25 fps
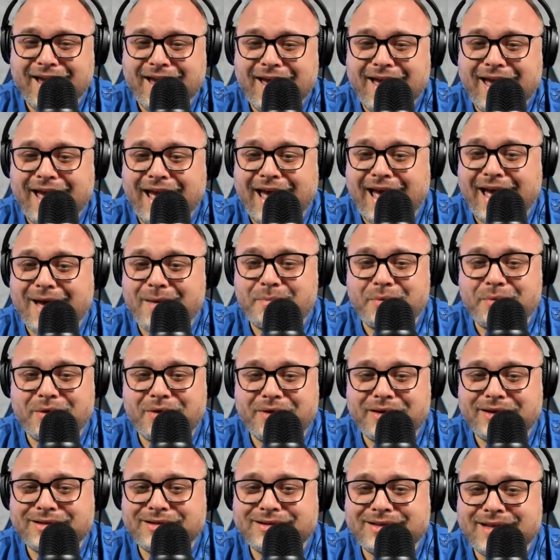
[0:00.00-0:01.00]

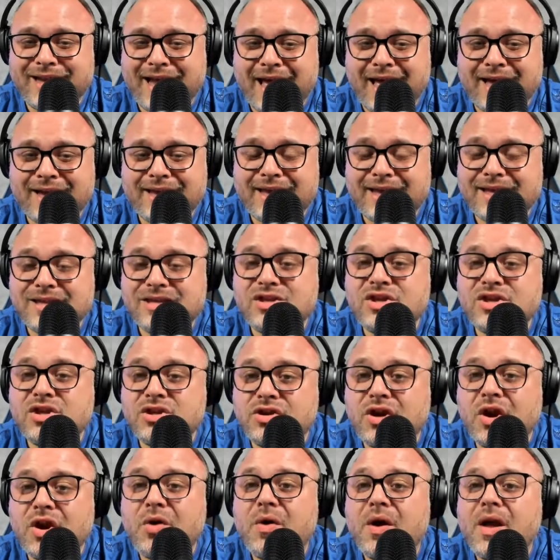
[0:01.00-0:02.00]
Apple is not,
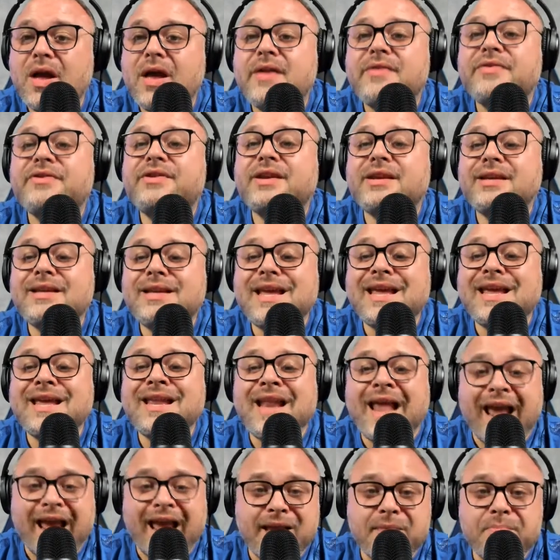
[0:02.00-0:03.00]
to
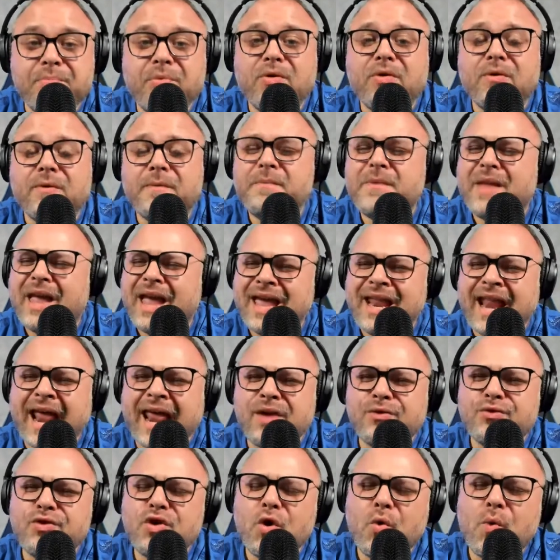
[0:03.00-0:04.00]
enable, and I
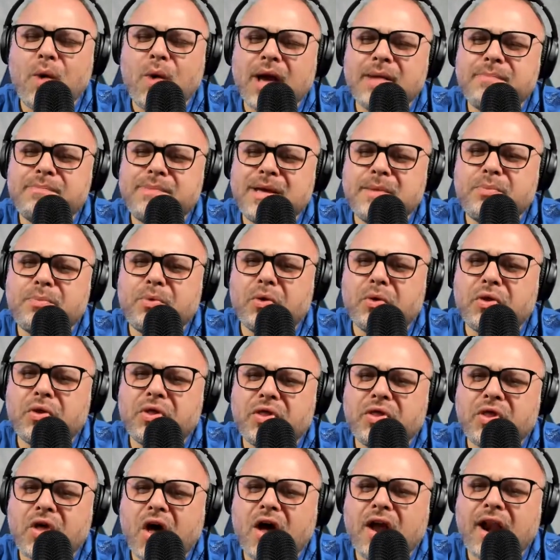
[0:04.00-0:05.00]
don't know why people
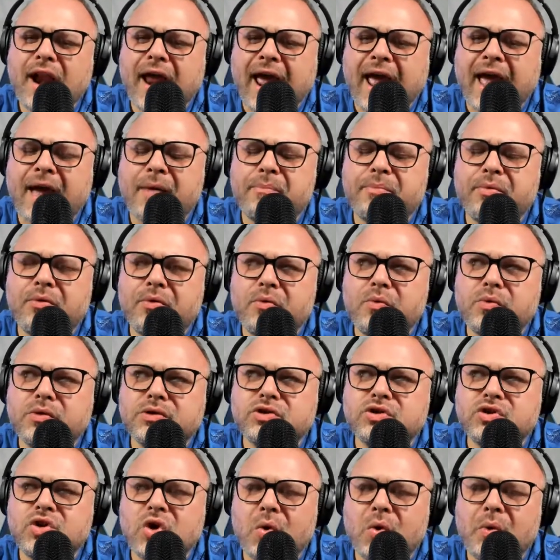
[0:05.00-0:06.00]
thought Apple
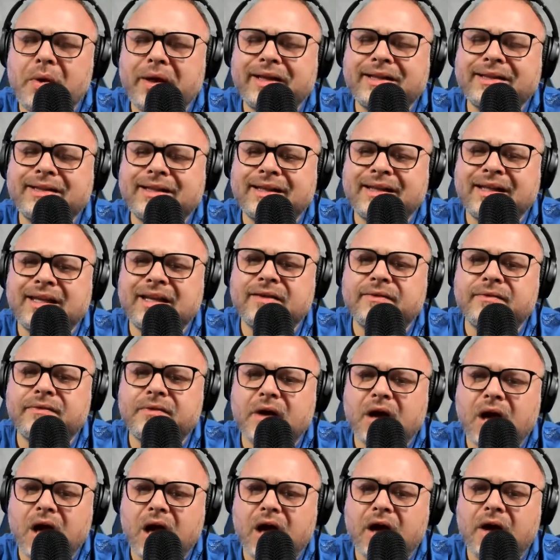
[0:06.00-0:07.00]
was going to give
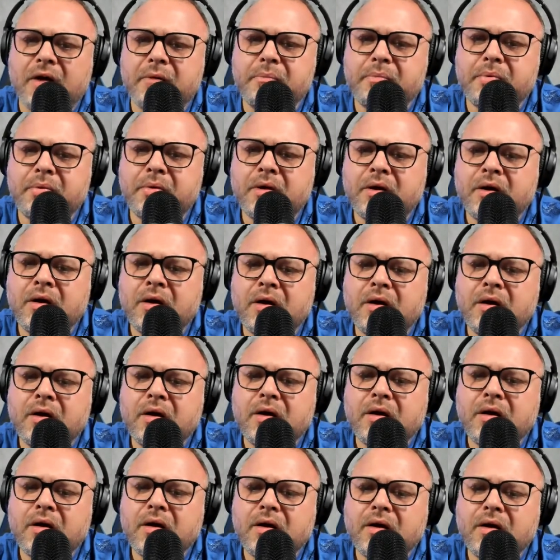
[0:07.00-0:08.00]
up
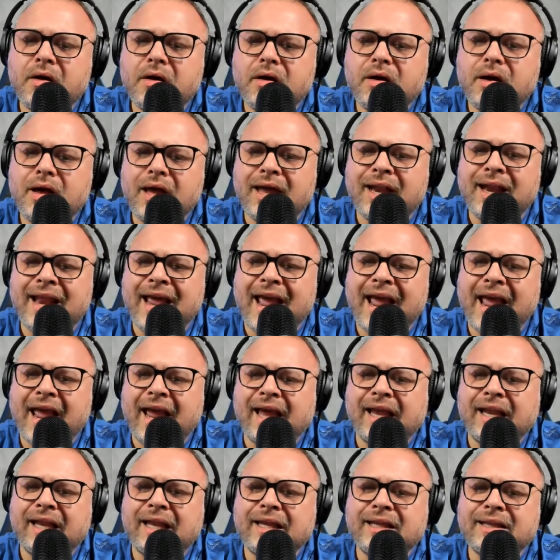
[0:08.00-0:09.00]
an
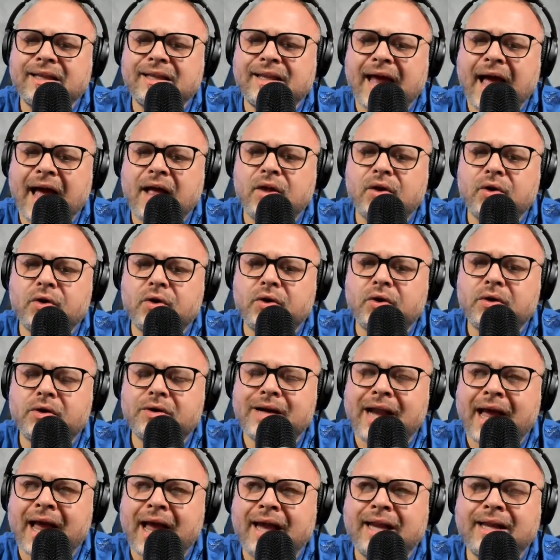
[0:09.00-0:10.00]
$80,
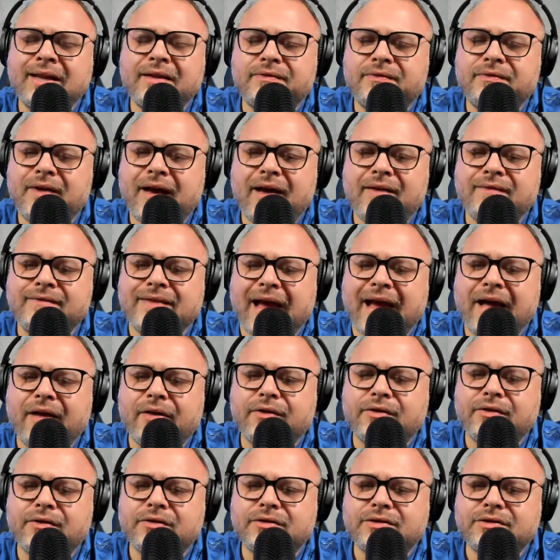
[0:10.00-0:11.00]

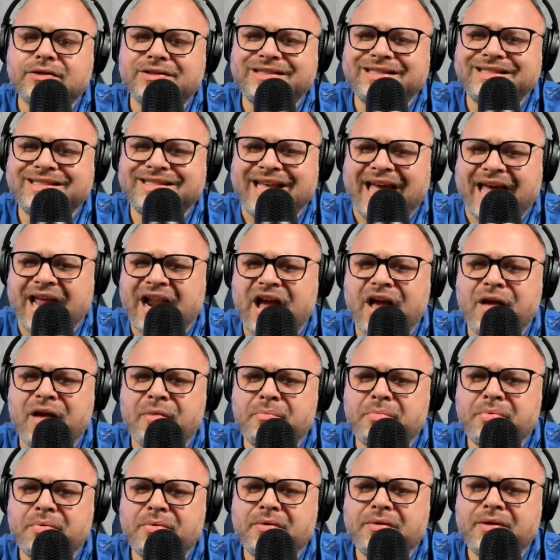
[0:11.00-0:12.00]
$95
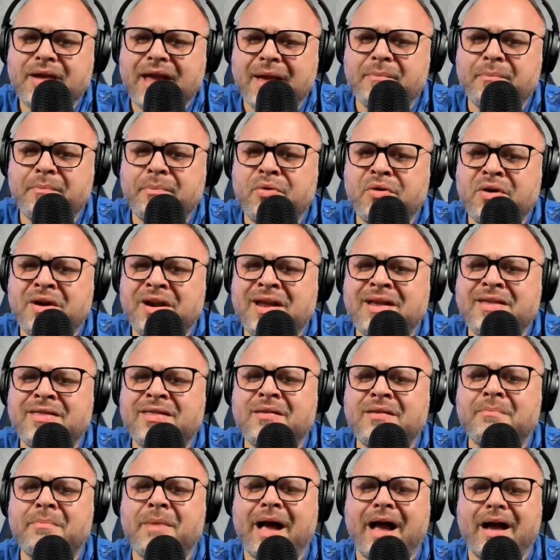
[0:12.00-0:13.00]
setup and put it in
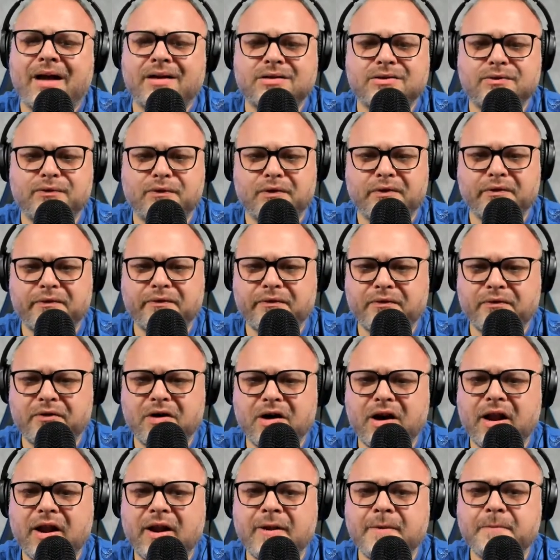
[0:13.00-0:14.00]
the box for
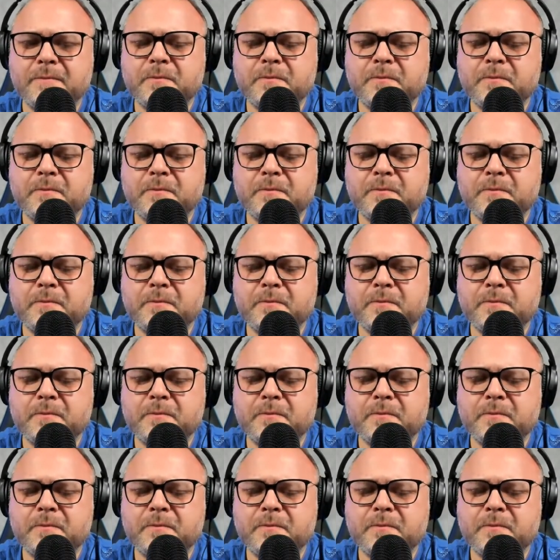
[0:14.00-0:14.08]
free.